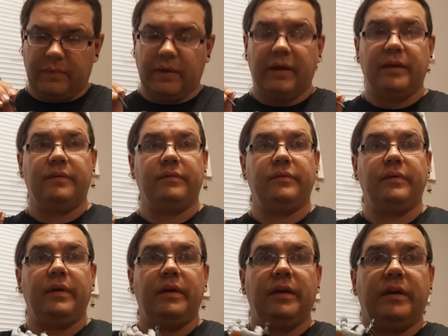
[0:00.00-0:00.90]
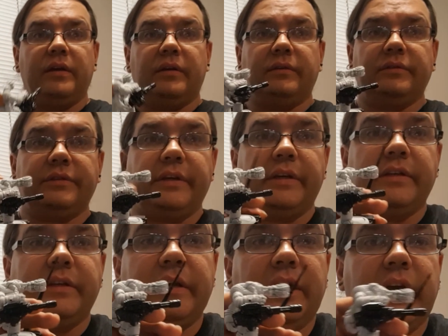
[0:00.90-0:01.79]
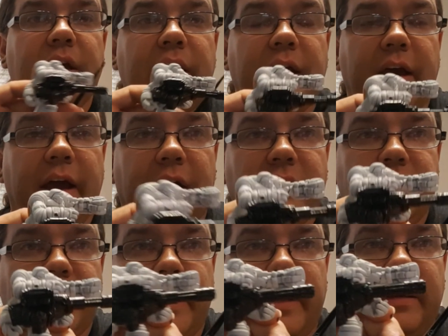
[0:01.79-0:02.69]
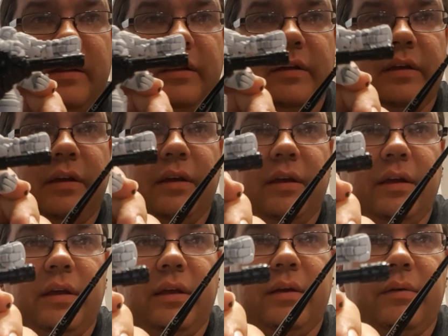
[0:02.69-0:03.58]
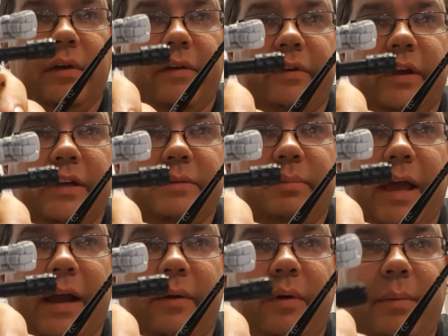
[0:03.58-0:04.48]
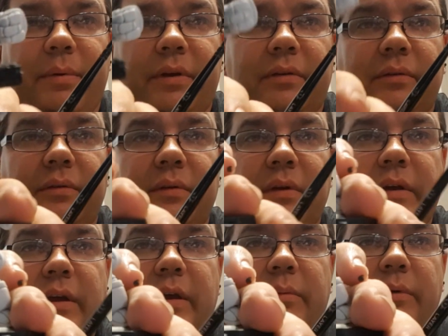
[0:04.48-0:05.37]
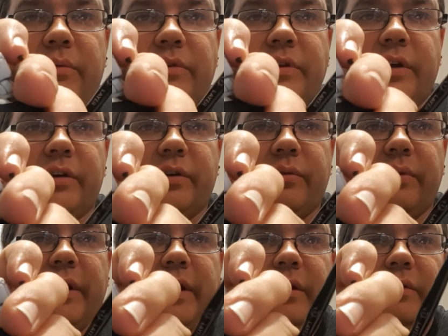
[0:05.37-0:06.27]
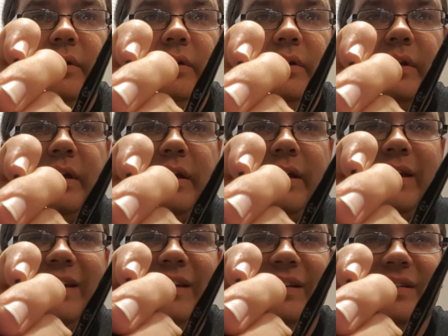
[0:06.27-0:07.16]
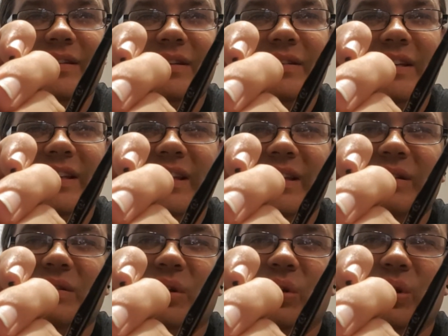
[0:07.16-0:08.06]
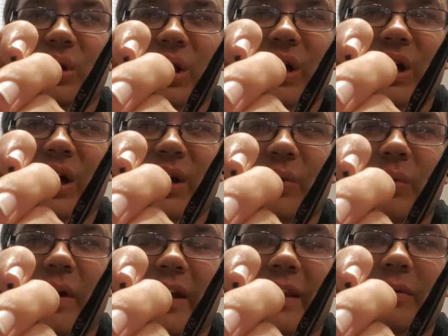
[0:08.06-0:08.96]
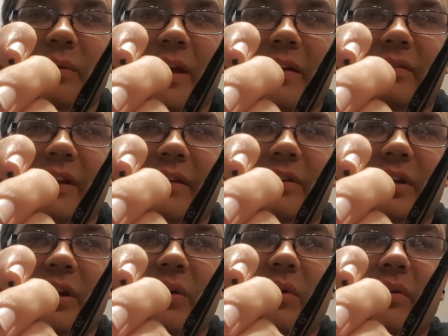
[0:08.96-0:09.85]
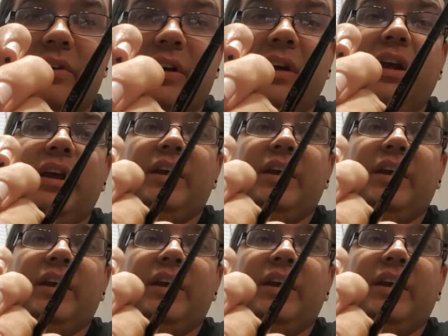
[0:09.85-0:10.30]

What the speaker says: And then, so you can see outside we have a nice black weapon, but we turn it around, you can still see that there's a lot of white that we have left to go over.